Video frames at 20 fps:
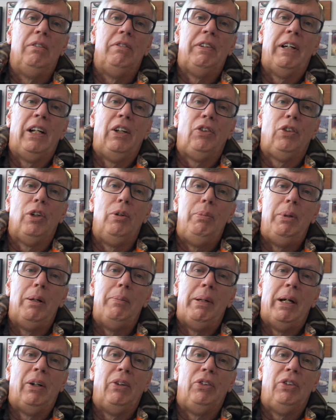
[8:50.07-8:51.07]
that it's going to be
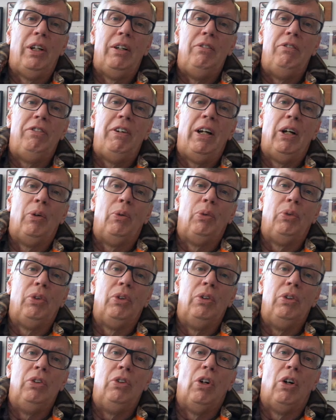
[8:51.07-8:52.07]
about
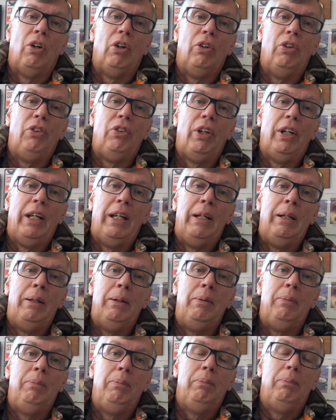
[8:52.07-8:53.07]
$10,000
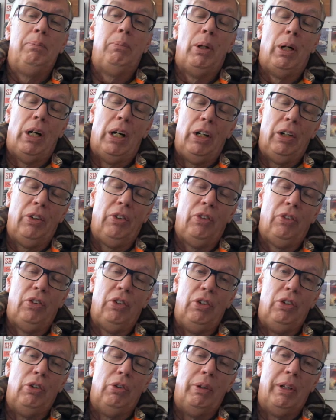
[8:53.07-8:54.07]
in parts
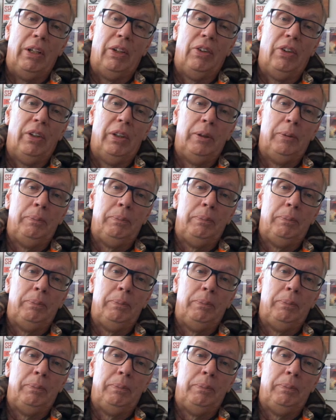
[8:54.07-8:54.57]
to do it.